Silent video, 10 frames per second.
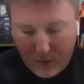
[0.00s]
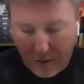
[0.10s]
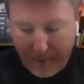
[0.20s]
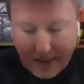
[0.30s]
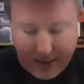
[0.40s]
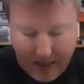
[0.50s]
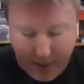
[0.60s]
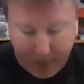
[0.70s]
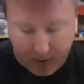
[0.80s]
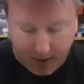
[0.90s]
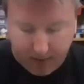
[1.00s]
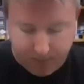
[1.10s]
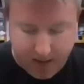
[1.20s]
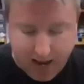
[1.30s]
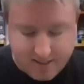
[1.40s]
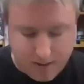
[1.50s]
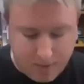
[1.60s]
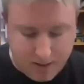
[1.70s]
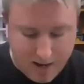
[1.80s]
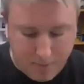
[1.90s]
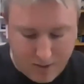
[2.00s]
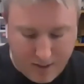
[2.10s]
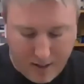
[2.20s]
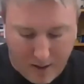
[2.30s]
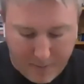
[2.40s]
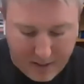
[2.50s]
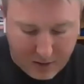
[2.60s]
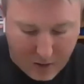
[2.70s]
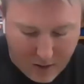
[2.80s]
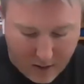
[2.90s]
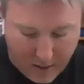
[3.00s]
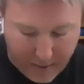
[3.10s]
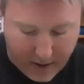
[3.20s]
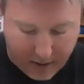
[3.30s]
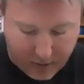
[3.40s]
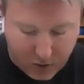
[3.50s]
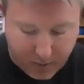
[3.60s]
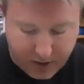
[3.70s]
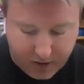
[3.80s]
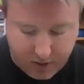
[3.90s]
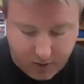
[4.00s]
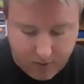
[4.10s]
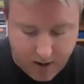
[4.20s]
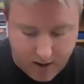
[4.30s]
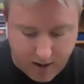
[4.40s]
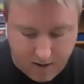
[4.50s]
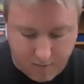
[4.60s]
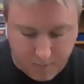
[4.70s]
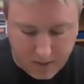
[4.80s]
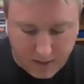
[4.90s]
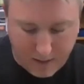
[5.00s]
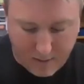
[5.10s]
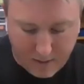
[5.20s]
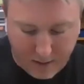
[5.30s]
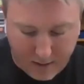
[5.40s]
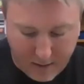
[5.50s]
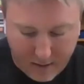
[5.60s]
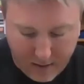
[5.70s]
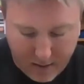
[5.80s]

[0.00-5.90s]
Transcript: So I'm gonna label it. As I'm labeling it, I'm gonna talk about how switches do not have polarity.